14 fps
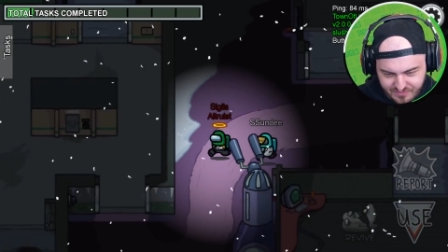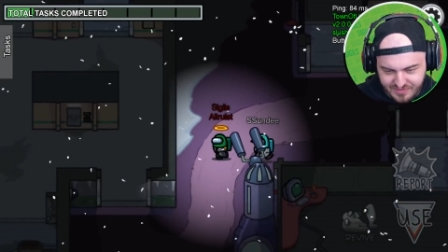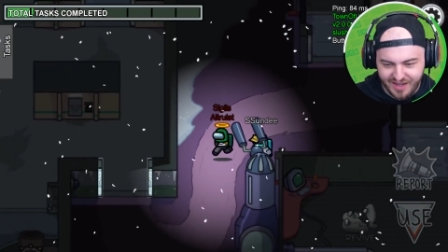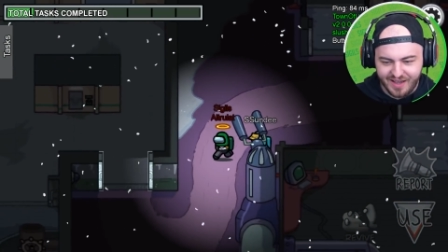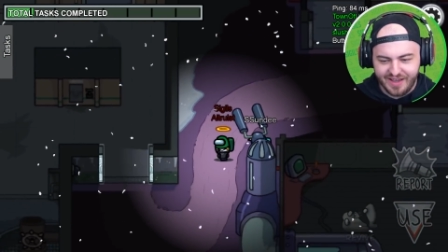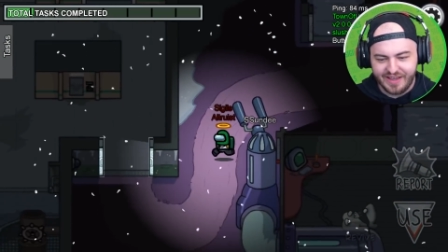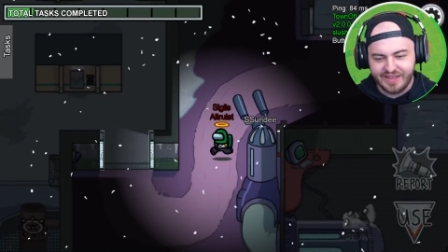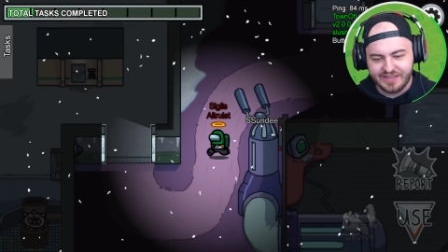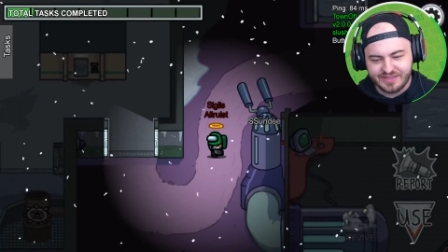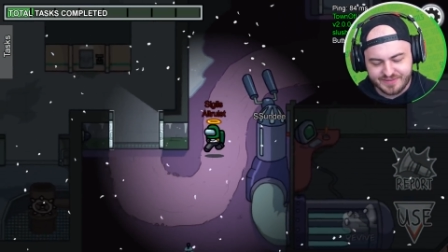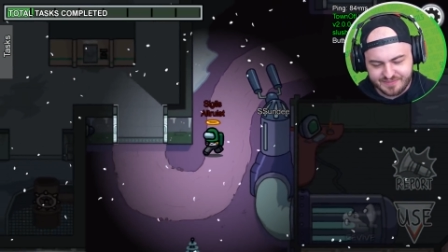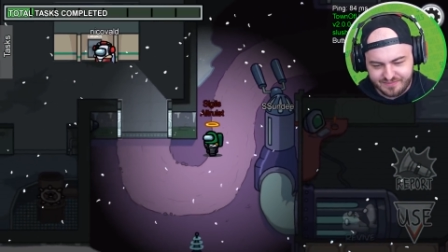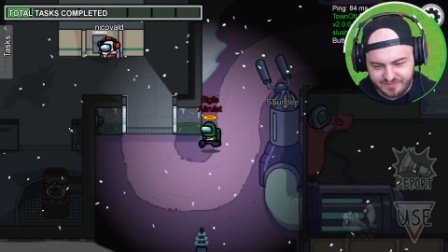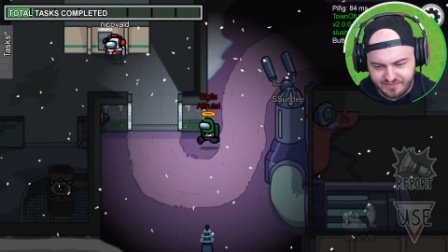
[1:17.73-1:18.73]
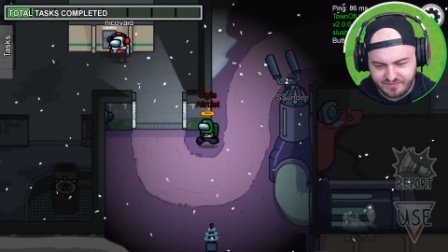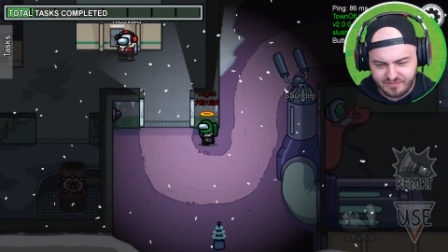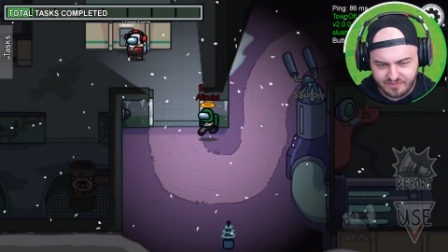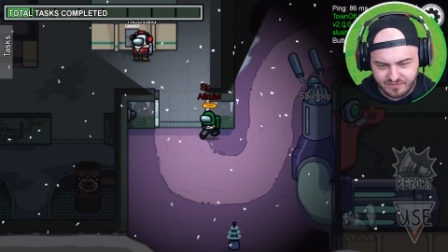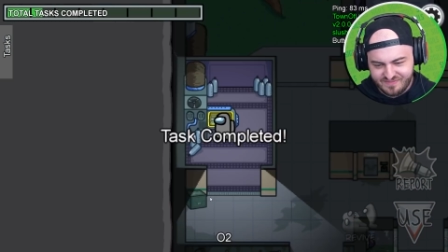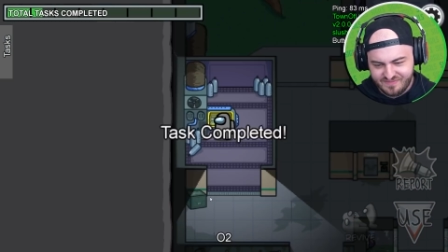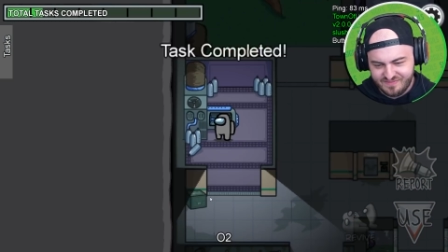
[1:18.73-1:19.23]
Nice.
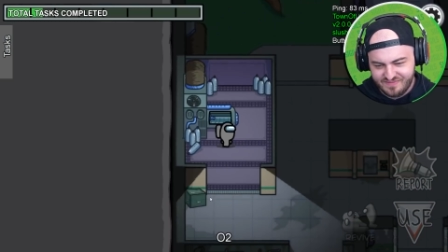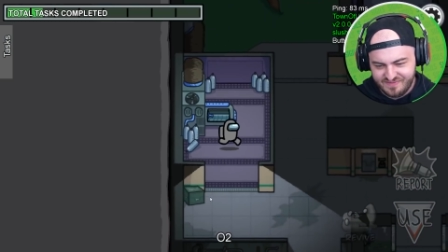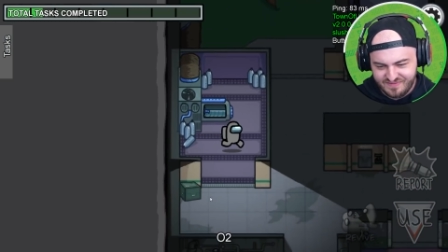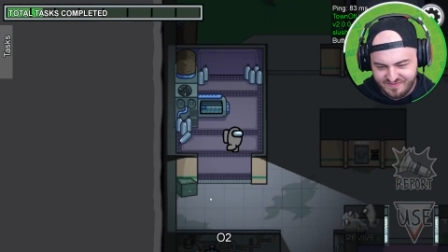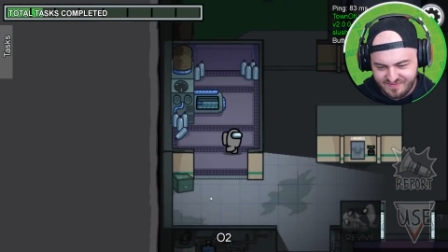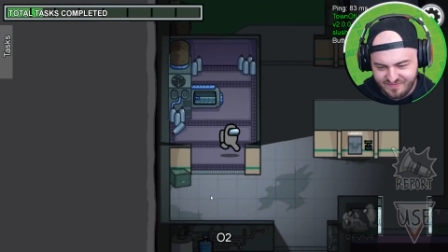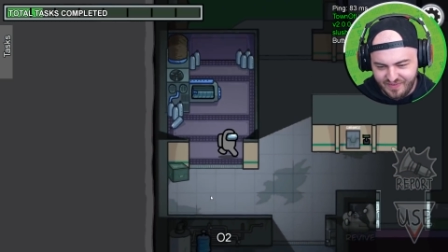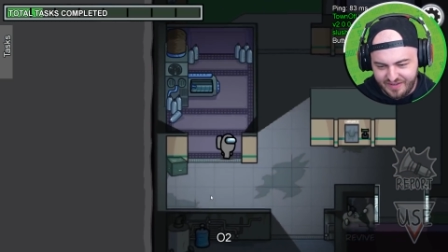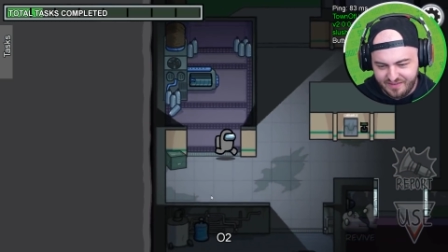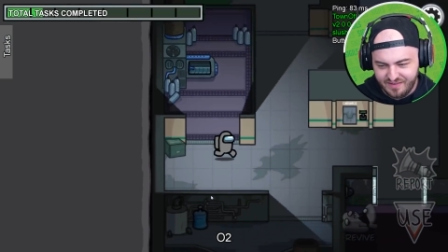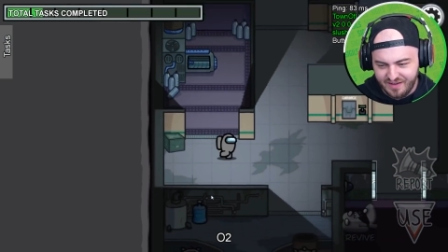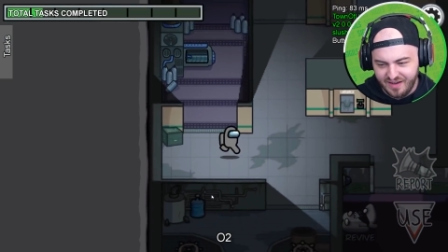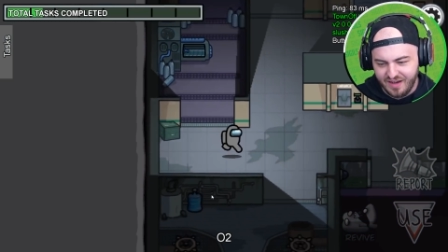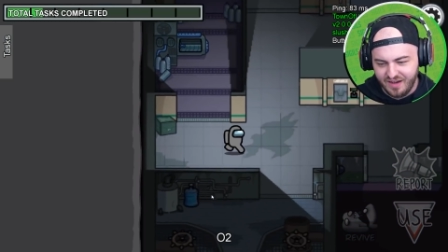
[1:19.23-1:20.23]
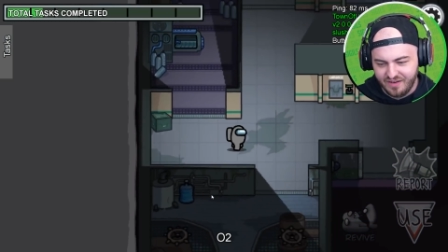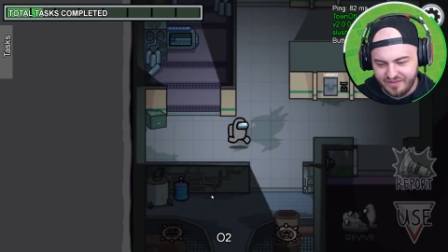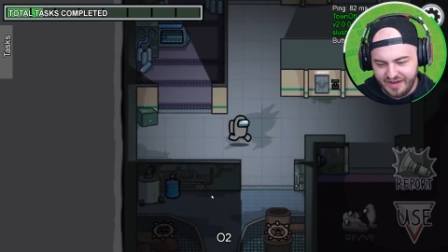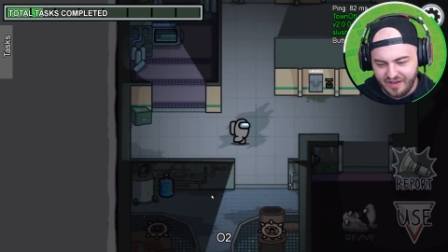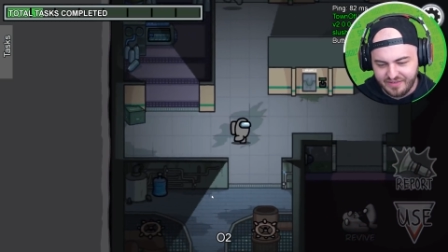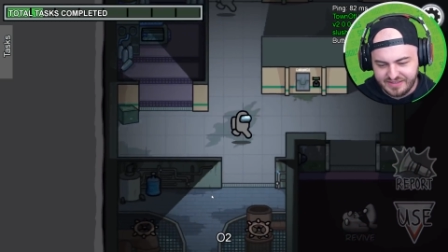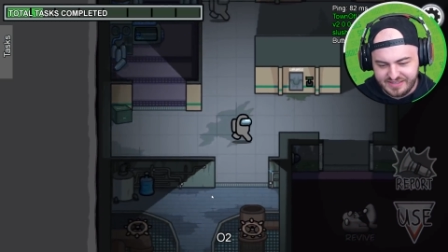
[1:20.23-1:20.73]
What? Oh
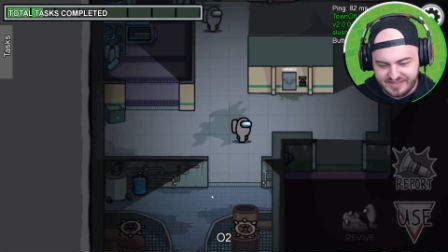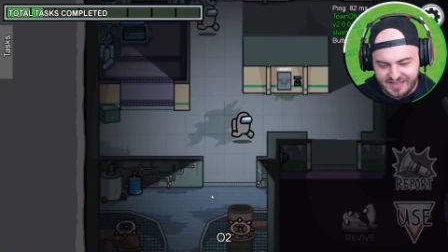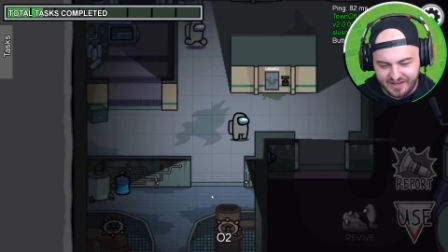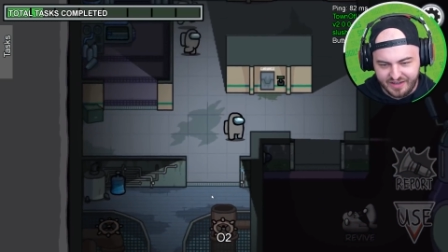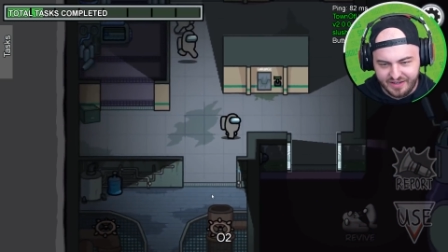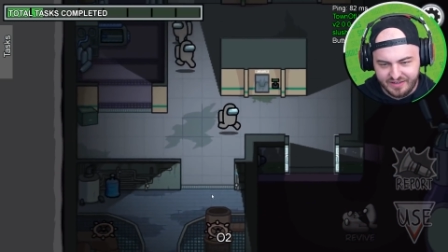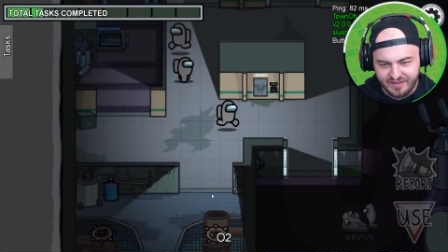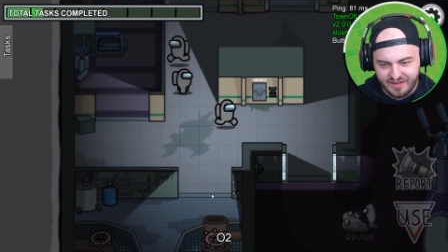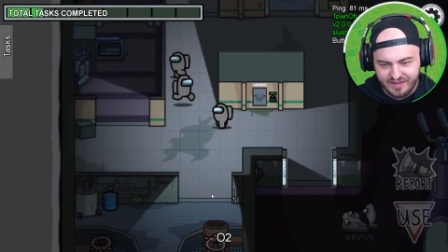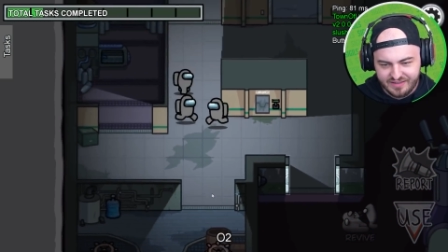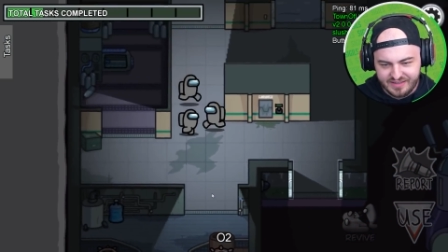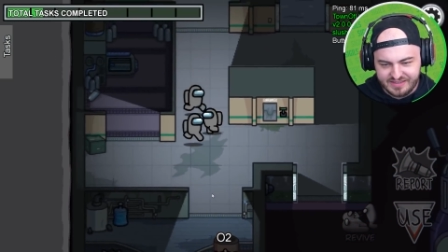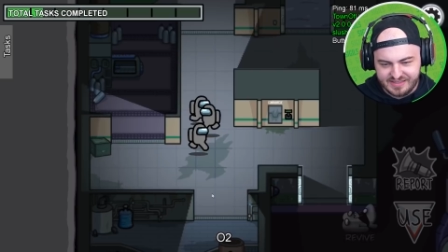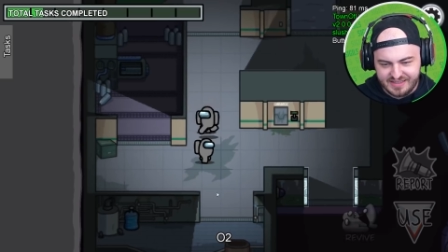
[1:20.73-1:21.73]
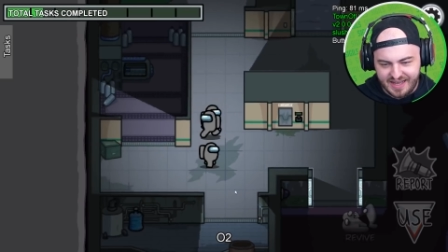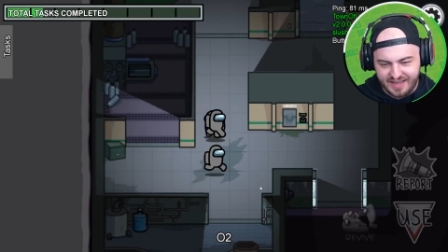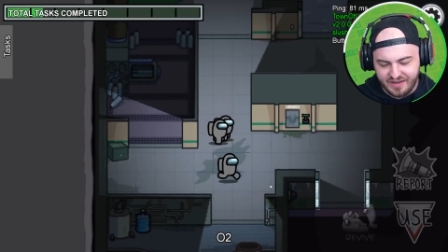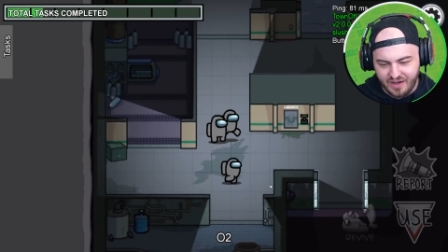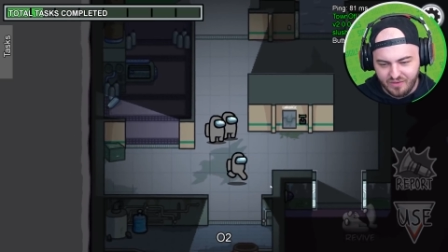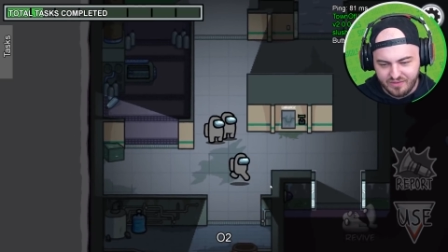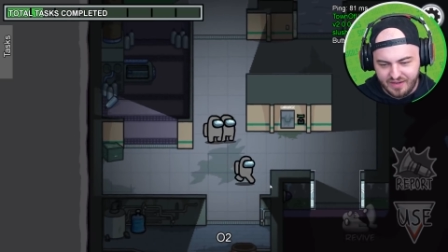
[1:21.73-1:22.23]
no, this is not good. This is
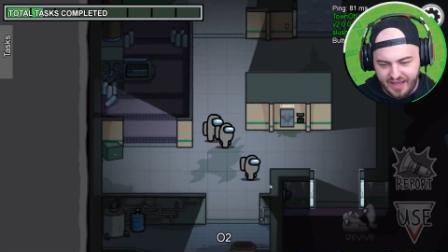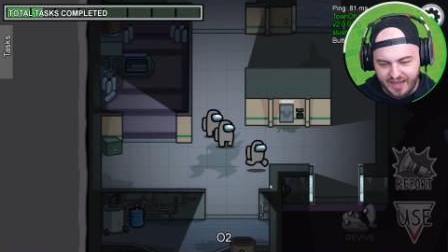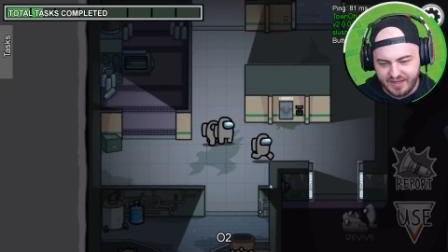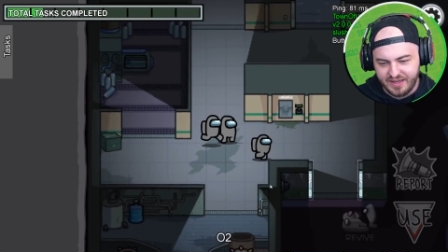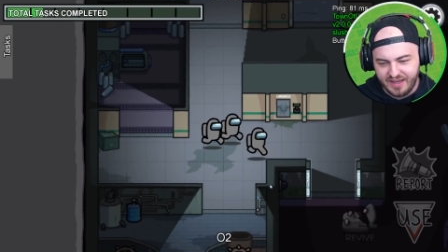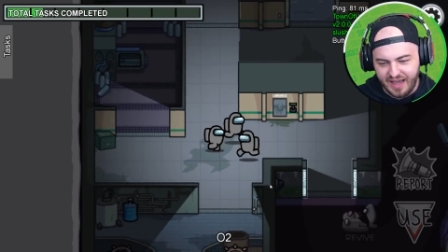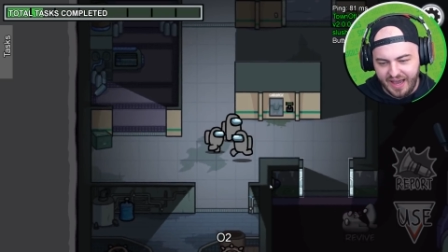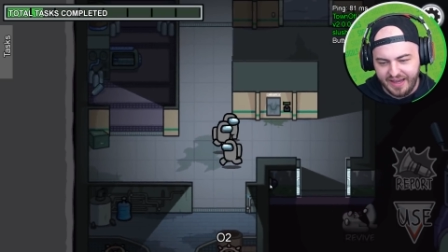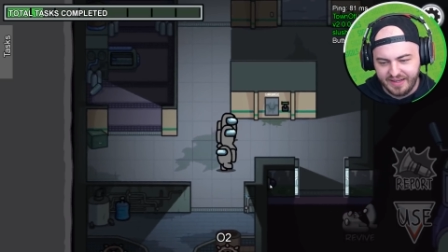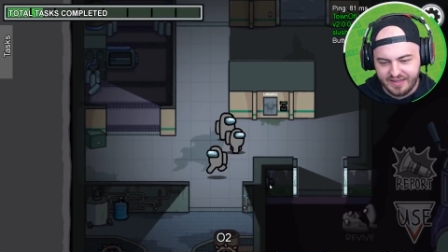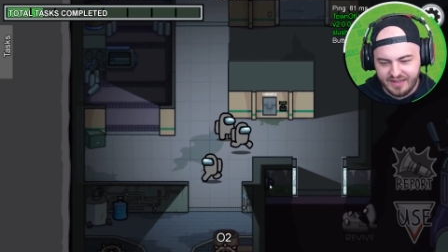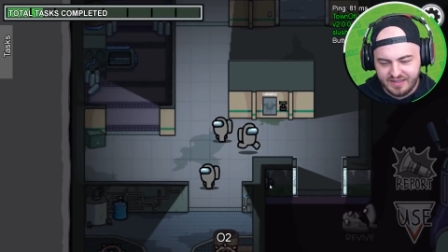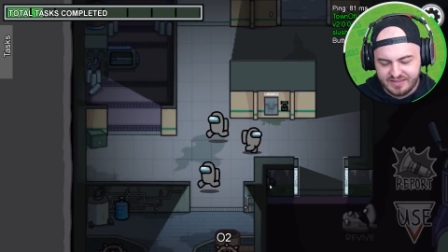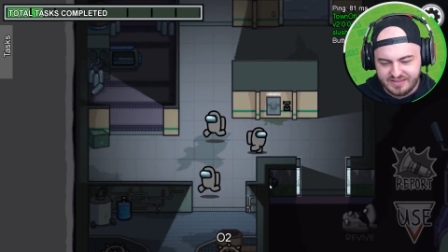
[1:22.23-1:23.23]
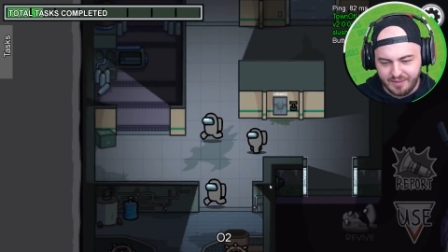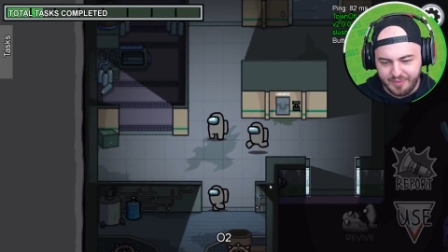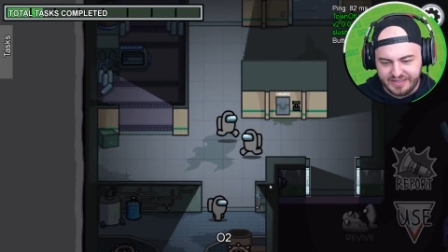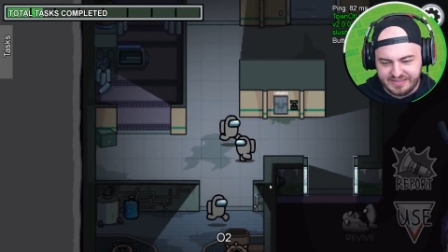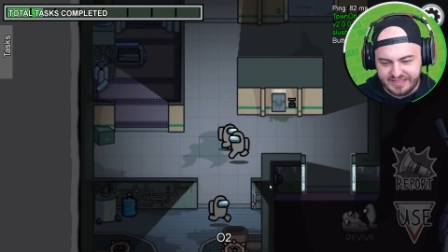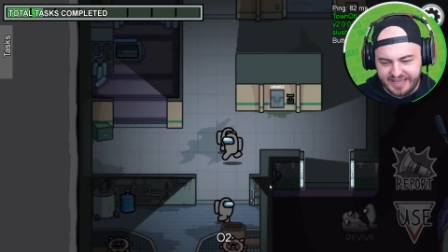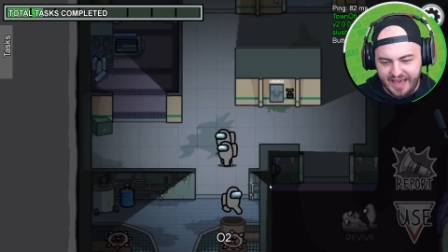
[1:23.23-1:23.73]
not. Nope. Hey, hey.
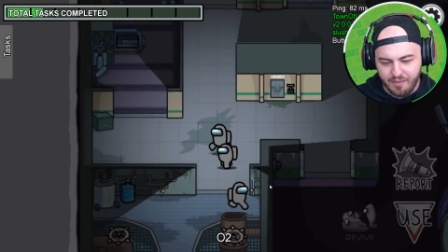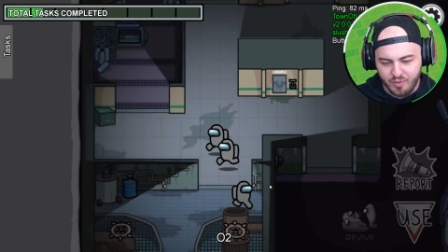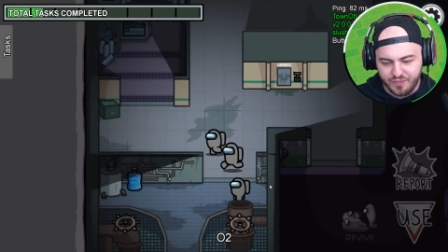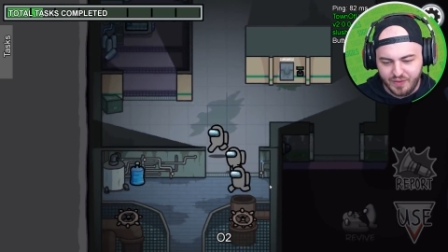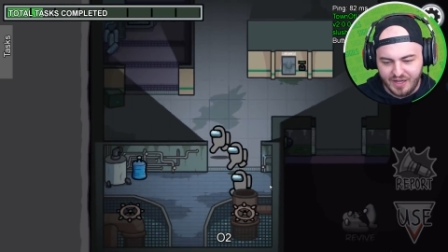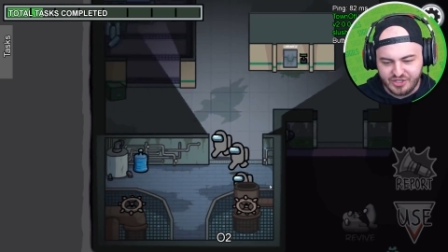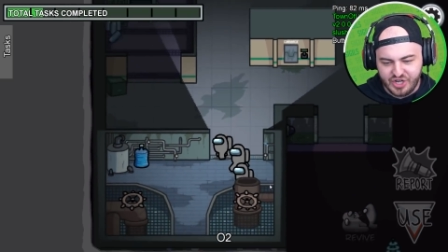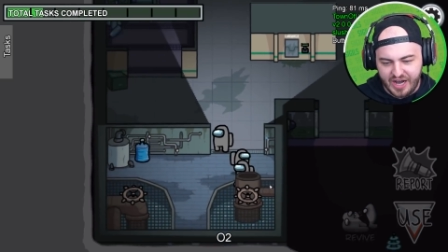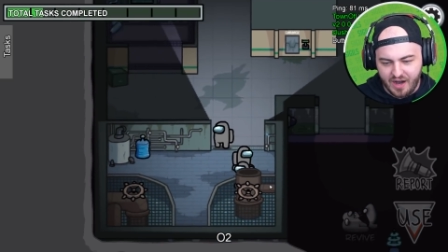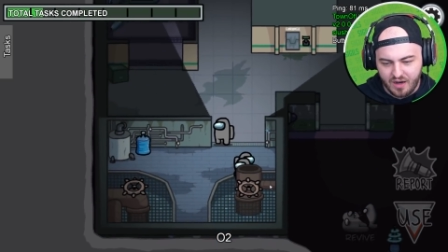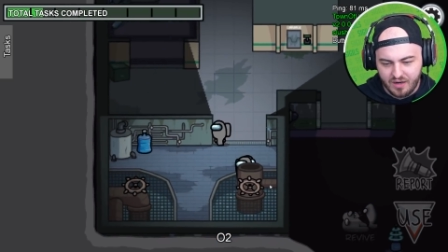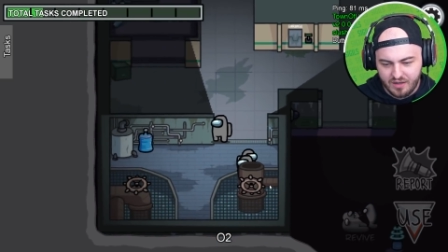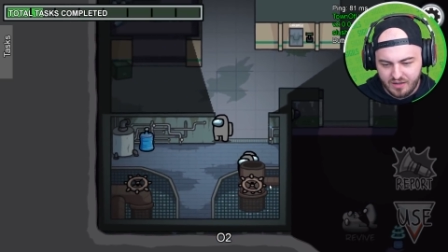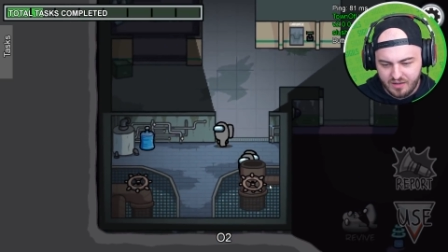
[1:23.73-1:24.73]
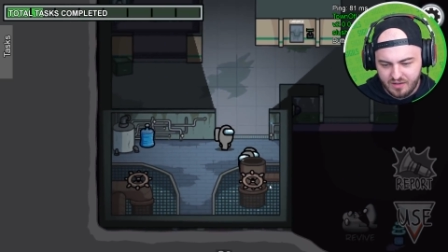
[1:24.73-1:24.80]
Somebody's the camouflager.